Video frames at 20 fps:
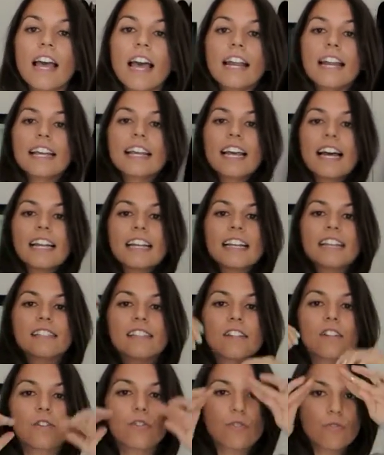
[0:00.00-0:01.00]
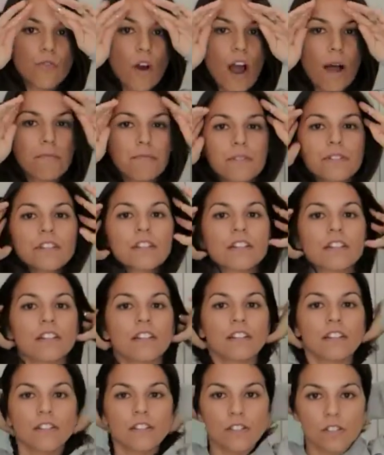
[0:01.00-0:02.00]
And again, it's a cropped
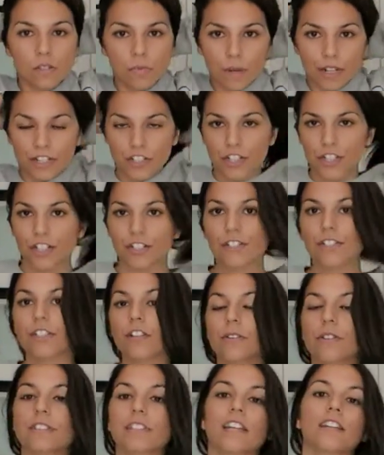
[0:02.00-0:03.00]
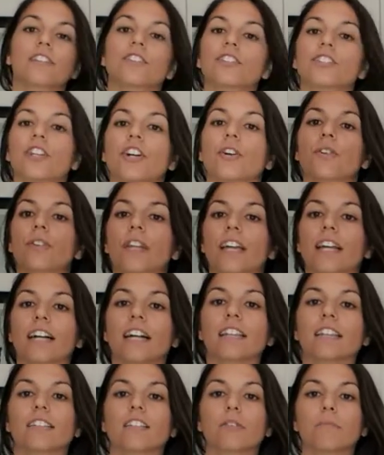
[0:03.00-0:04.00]
sweatshirt, so it does show like
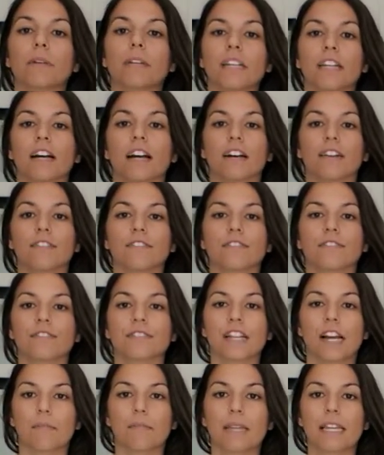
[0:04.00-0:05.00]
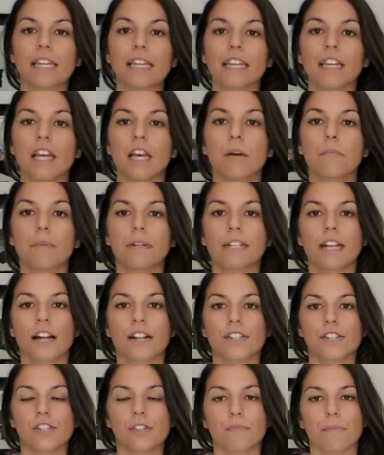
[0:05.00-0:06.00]
a little bit of tummy, but
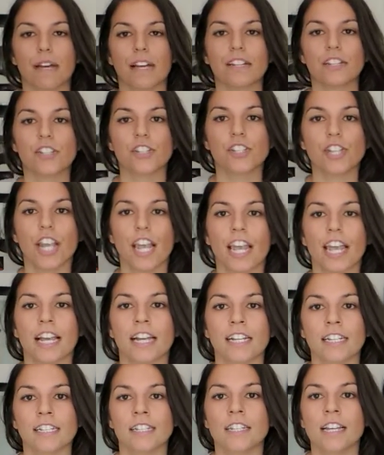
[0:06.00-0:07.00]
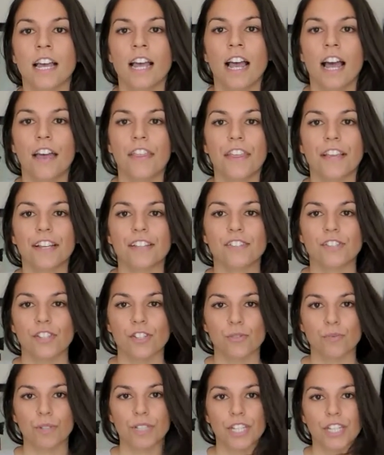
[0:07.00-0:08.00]
not too much, and I think it's
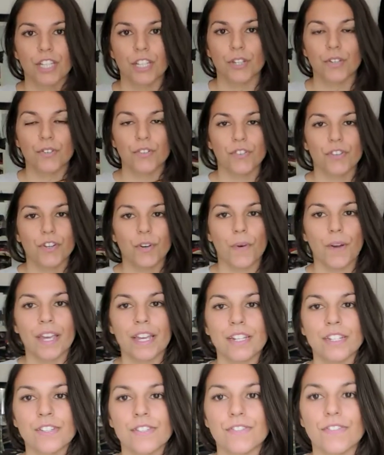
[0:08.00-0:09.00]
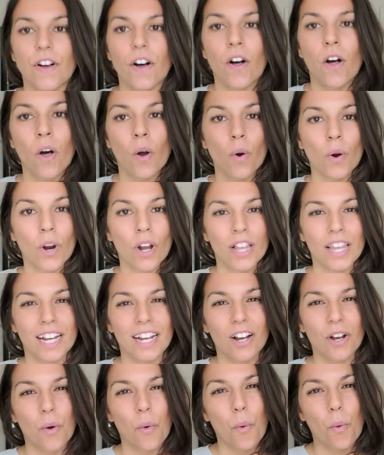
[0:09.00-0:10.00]
just really cute for going into fall or
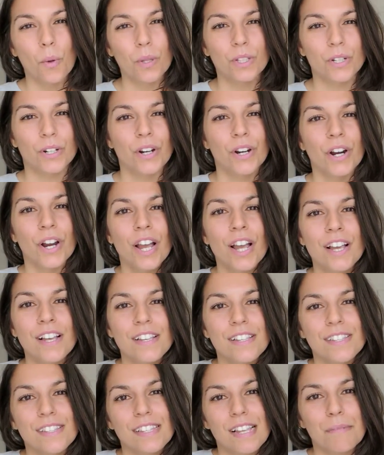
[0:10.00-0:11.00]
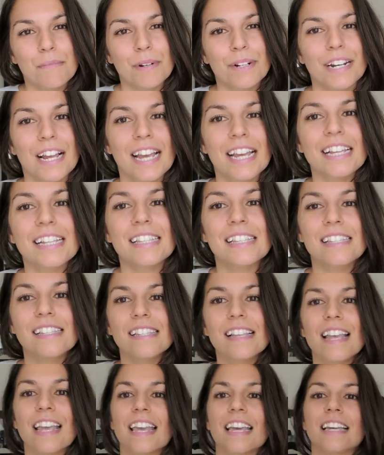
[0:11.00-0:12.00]
like colder summer
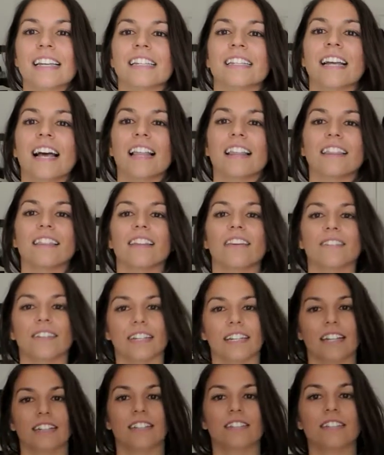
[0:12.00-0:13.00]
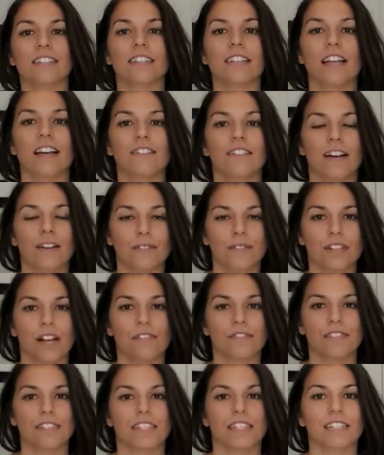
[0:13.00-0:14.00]
nights, and I love it. I just love how
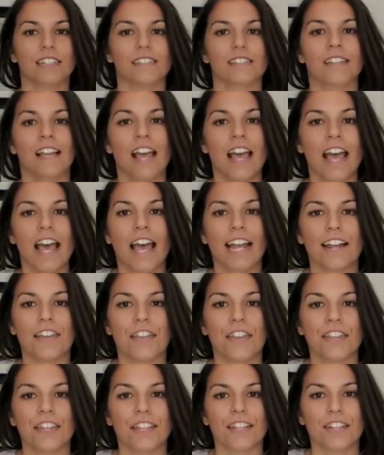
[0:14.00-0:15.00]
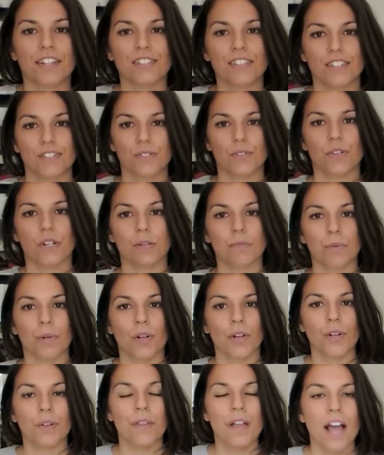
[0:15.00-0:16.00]
soft it is, and I think it looks
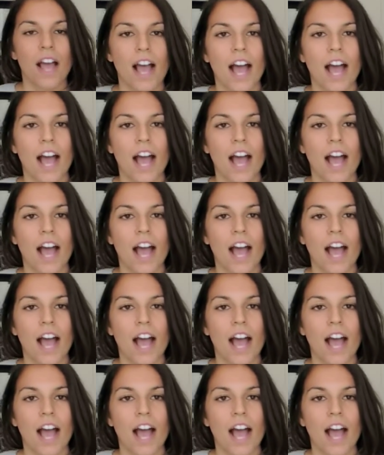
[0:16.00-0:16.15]
adorable.